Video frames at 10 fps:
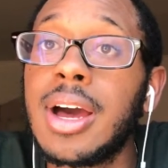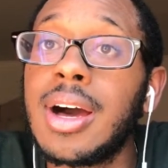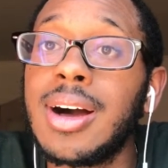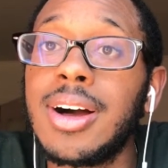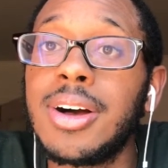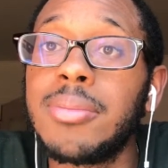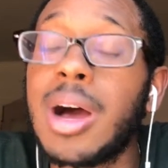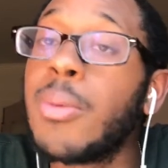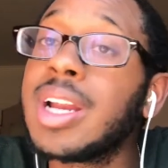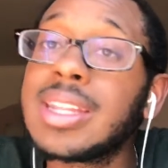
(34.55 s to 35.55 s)
Um, I
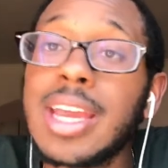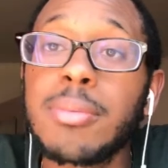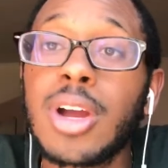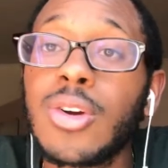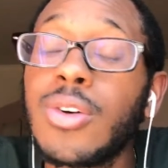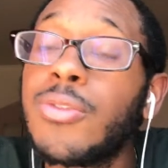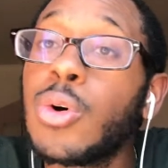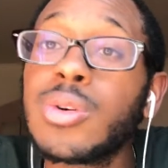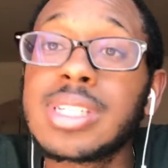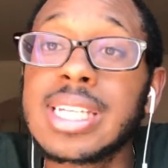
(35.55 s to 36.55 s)
want to thank my girl
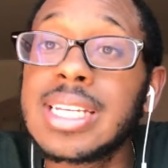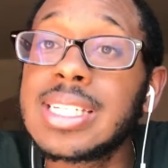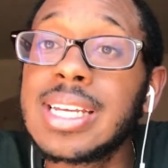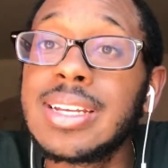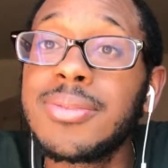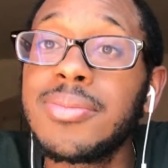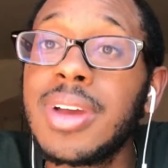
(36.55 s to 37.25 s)
Vocal Citizen.